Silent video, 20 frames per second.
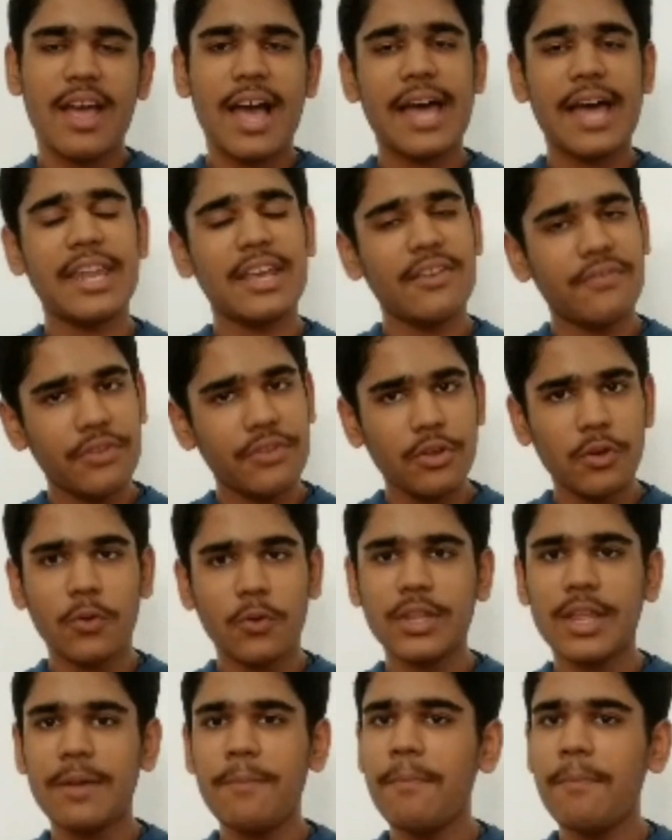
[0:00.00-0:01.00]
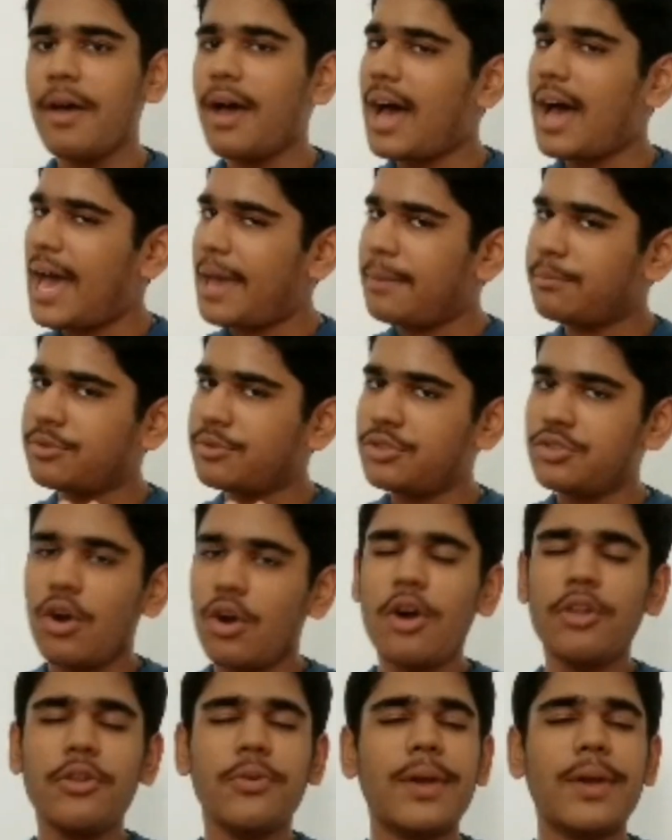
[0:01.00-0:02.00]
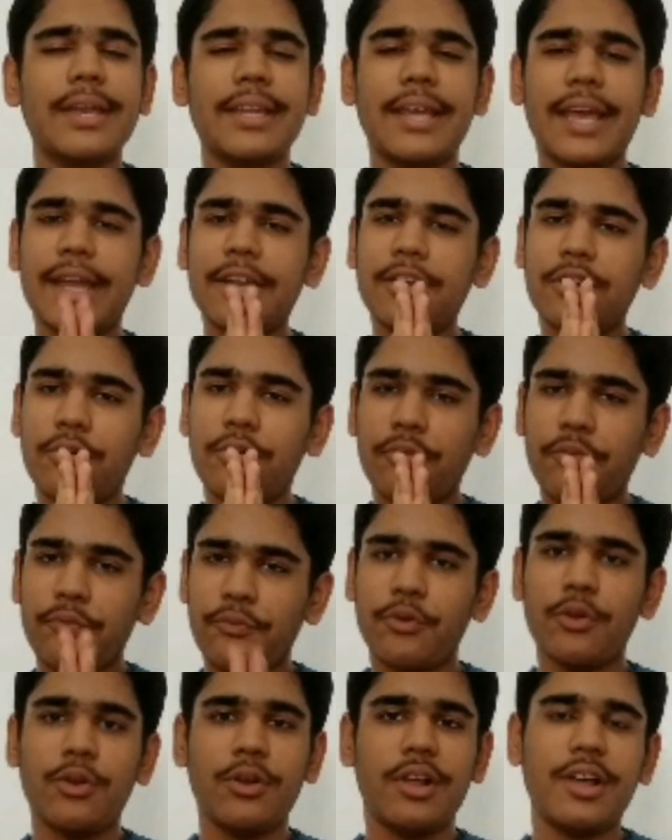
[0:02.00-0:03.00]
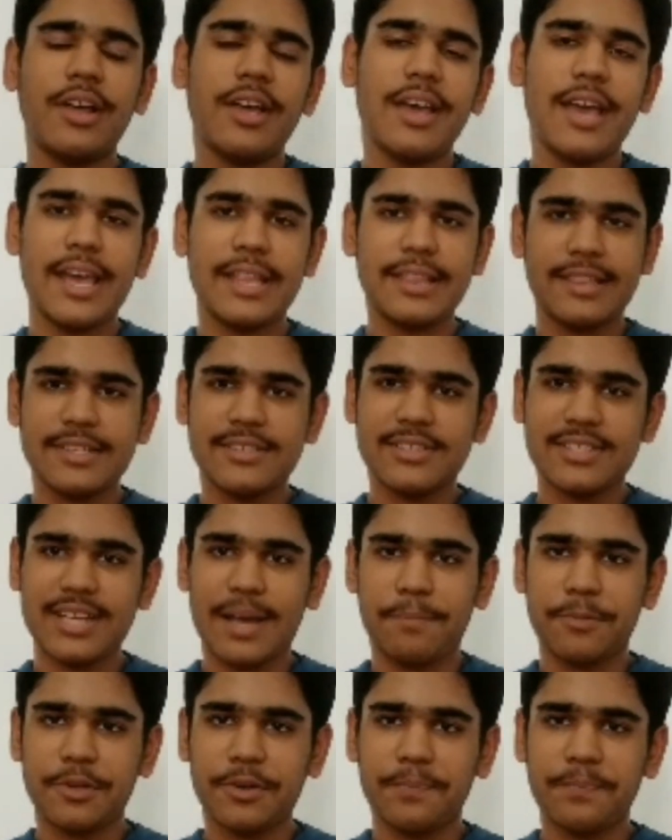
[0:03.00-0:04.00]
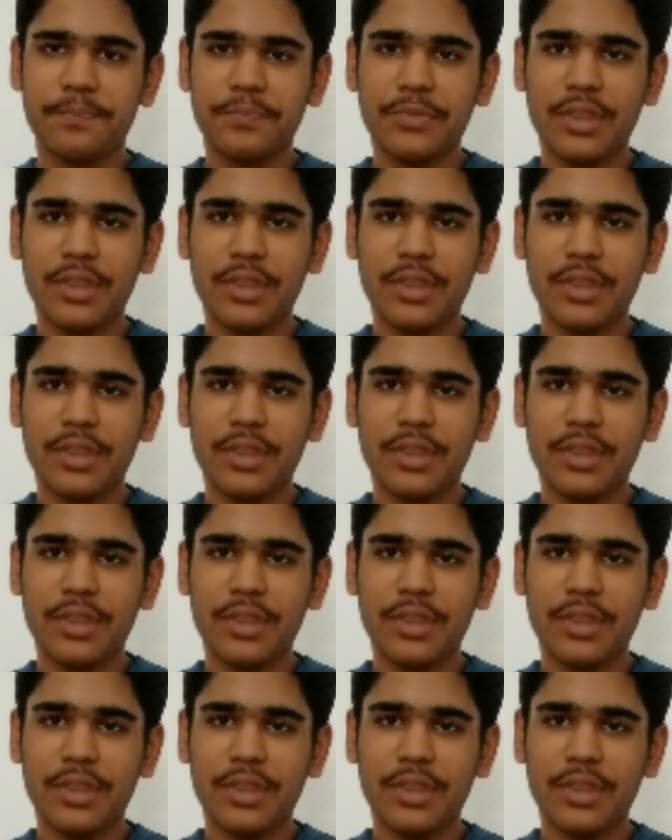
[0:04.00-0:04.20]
And if you know them, I'm sure you can get full in this chapter.